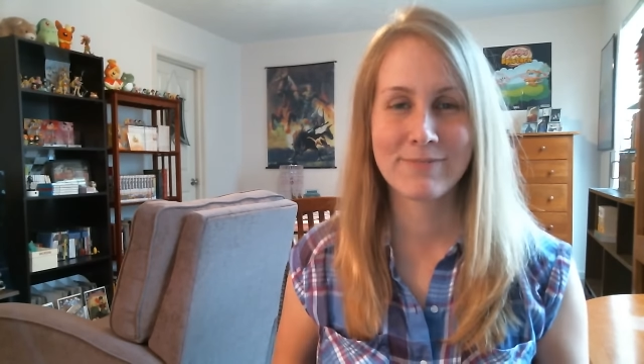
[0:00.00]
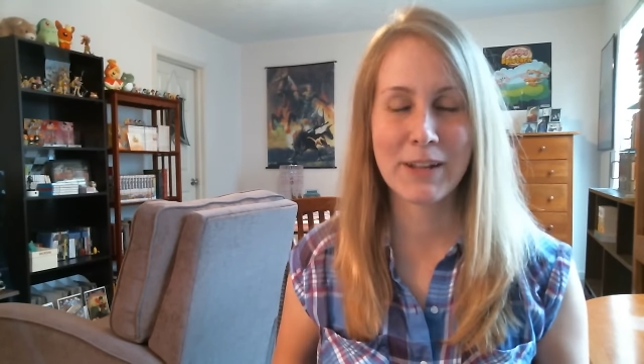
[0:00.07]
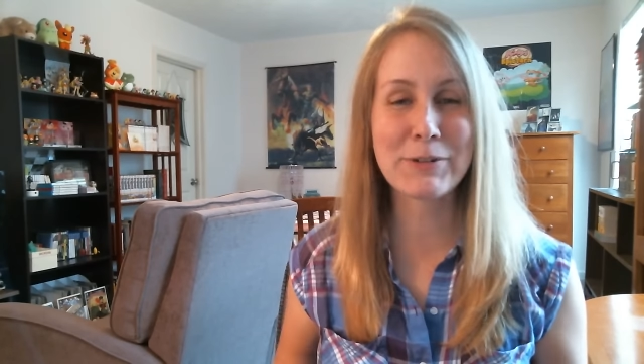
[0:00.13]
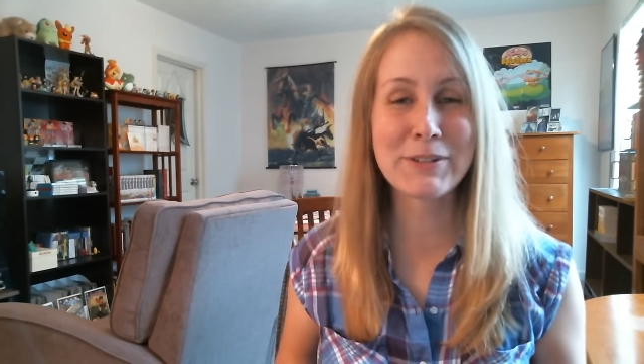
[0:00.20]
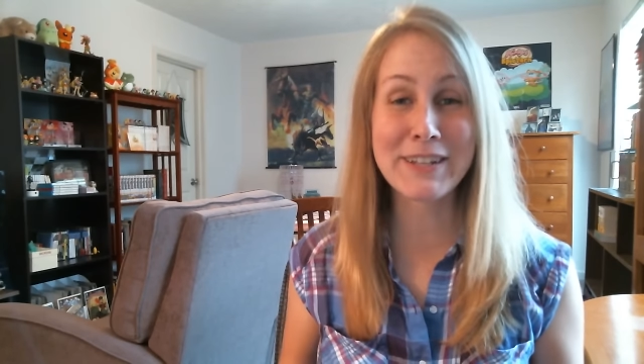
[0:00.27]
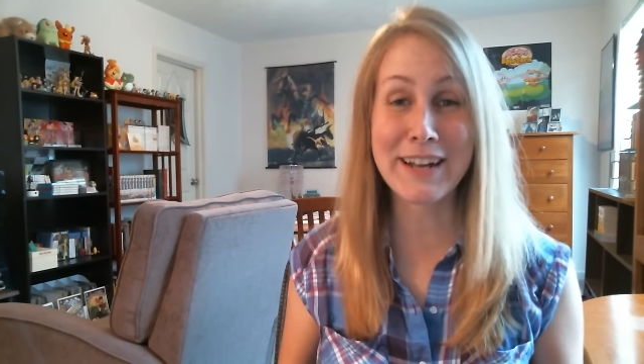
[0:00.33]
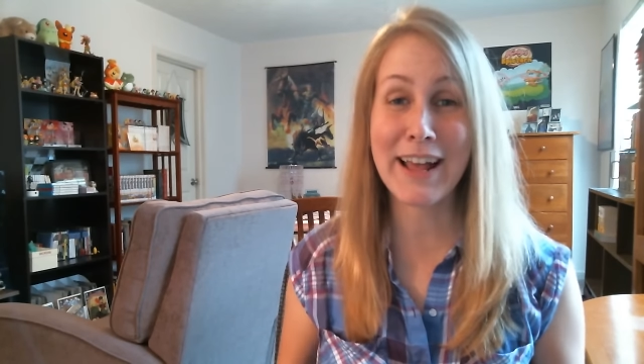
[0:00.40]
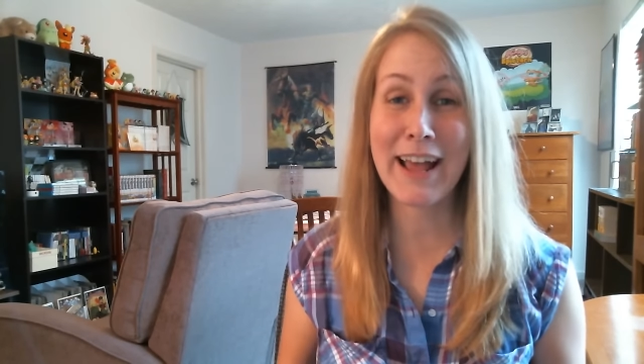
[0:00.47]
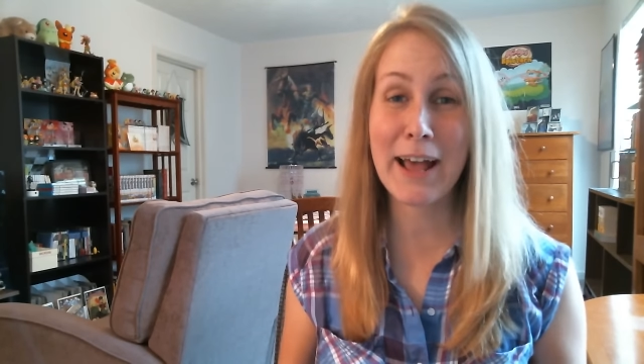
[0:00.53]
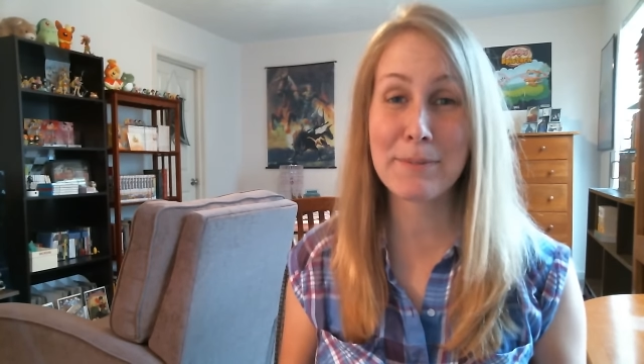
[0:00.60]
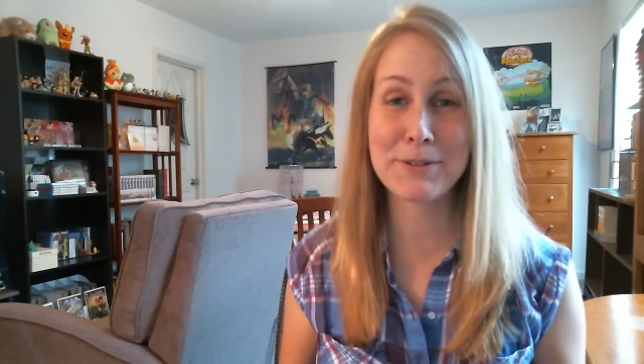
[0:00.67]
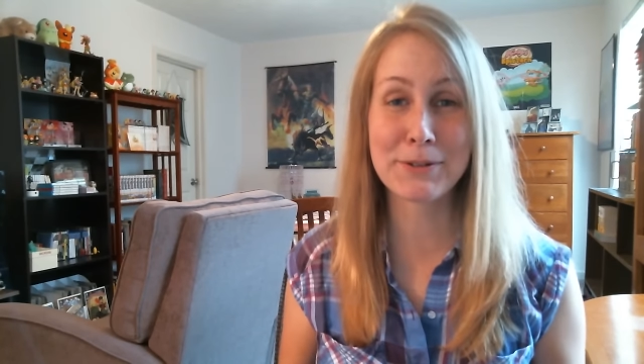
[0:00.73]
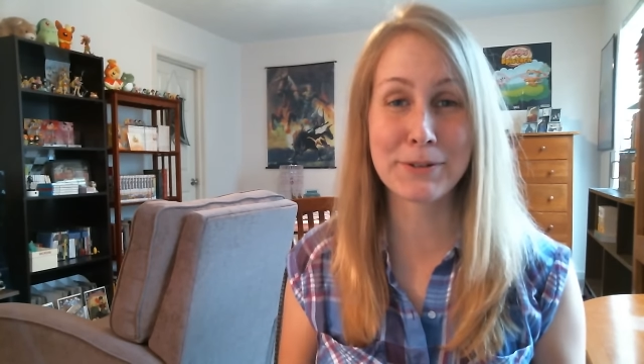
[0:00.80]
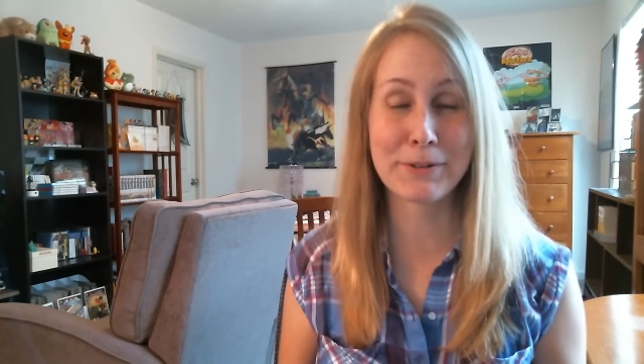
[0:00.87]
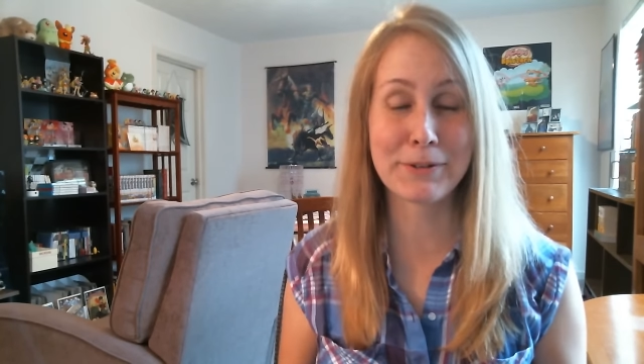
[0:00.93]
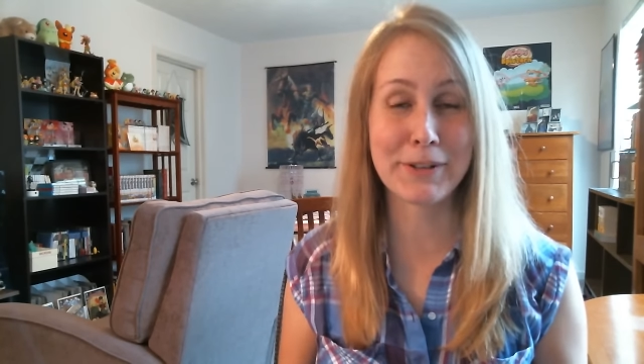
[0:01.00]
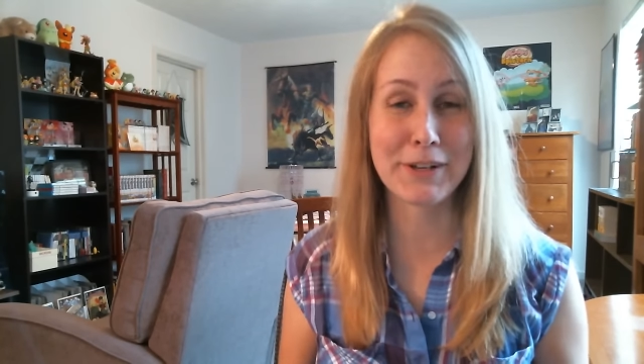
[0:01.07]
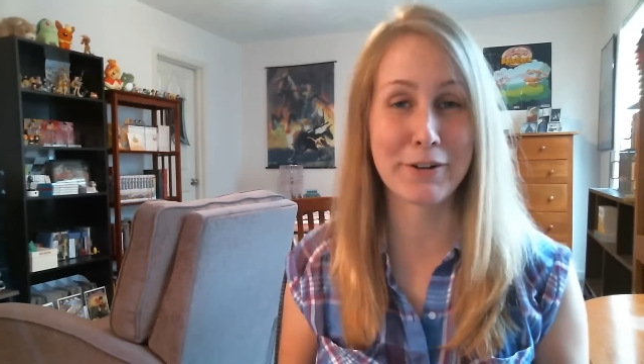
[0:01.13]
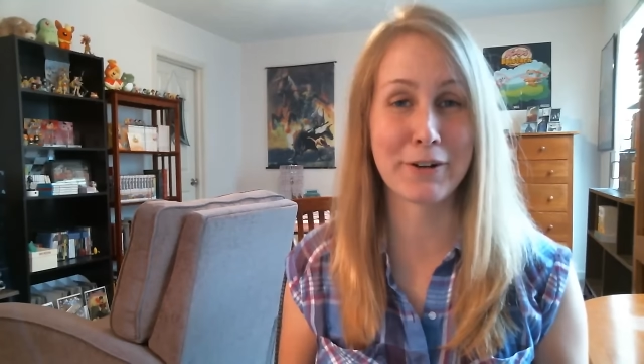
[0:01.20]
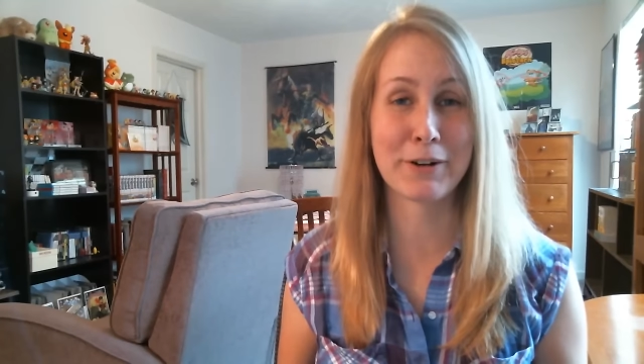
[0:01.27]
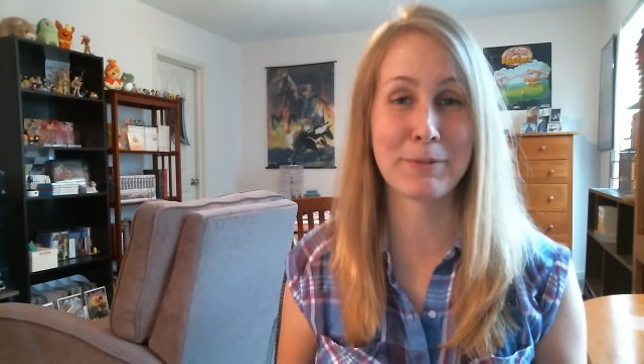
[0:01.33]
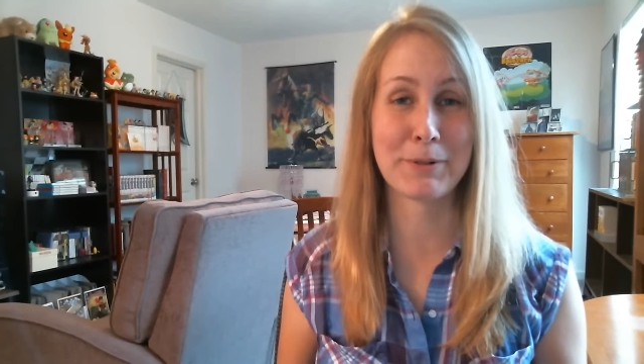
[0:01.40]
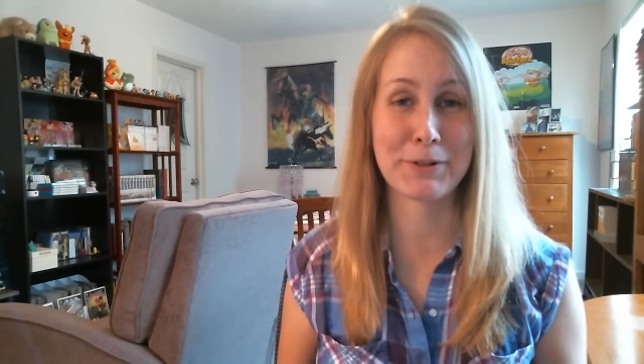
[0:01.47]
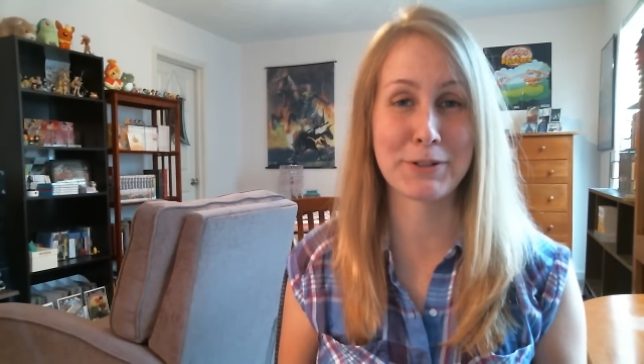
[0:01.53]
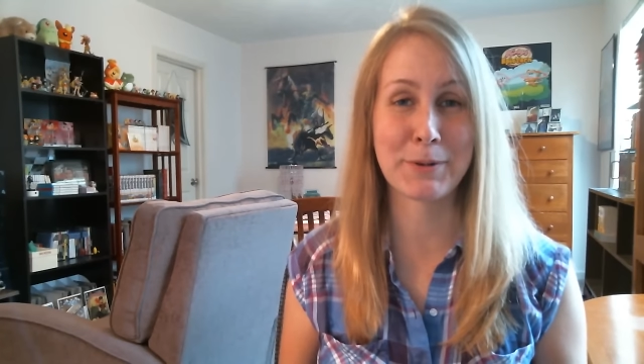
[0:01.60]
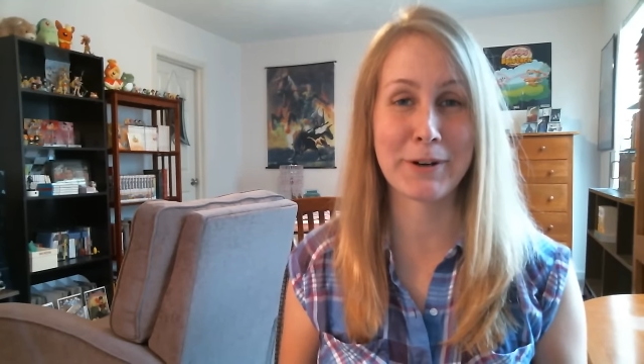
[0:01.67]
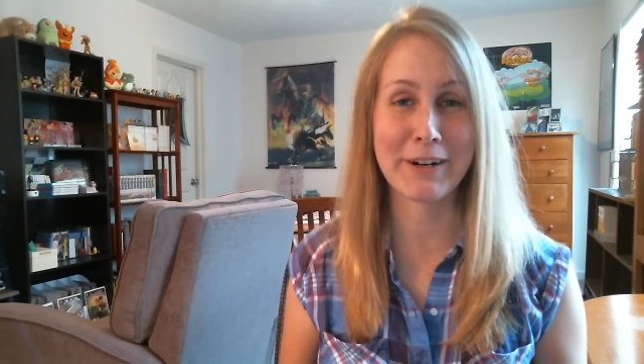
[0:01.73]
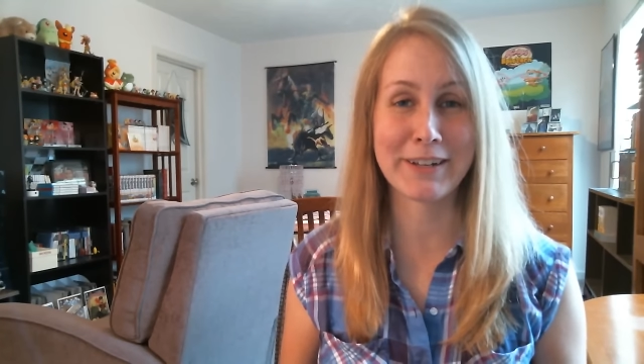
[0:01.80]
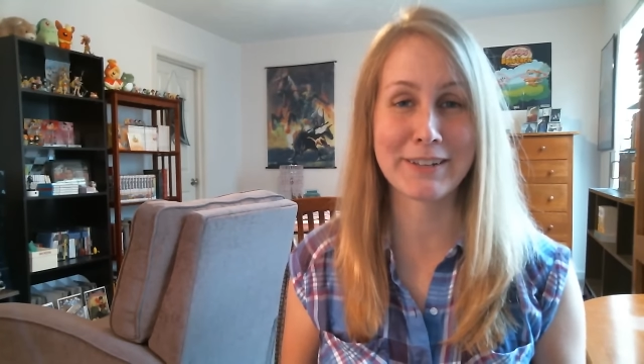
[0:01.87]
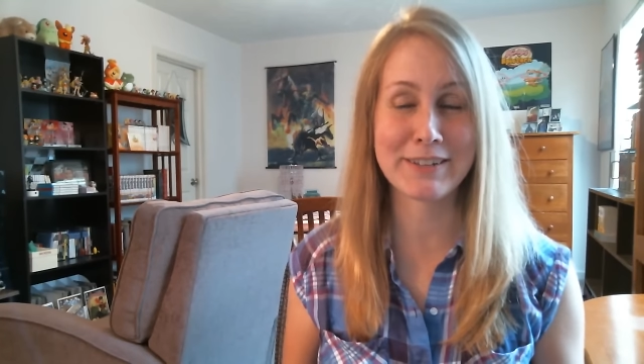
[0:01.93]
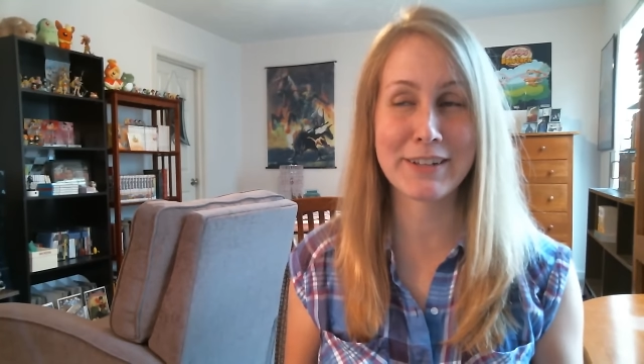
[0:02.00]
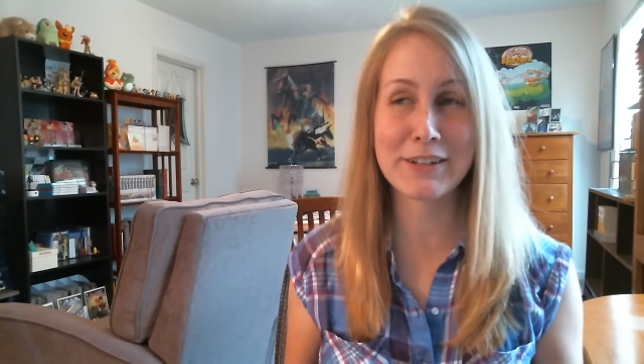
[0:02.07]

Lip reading: It was an absolutely incredible experience,